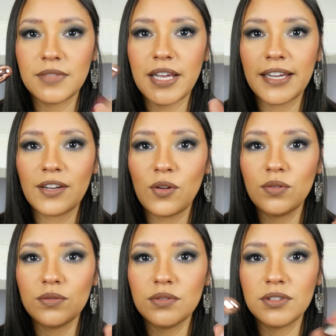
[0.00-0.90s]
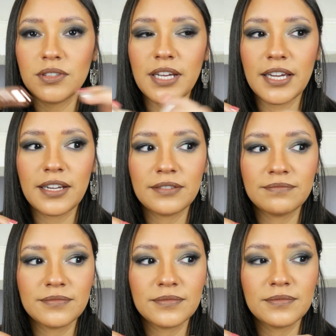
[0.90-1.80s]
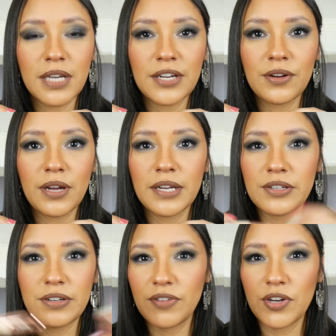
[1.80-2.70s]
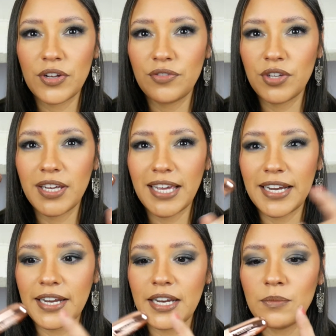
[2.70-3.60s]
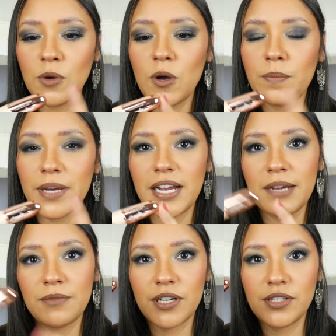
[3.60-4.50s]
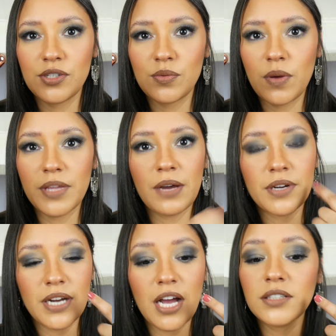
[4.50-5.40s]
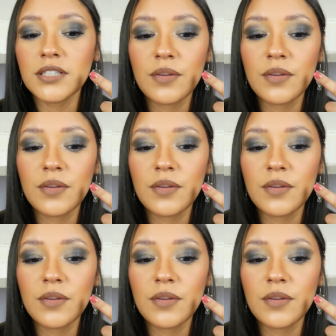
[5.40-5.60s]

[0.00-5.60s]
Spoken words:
like old, like I don't even know if you can get it anymore, but I'm going to swap that one out.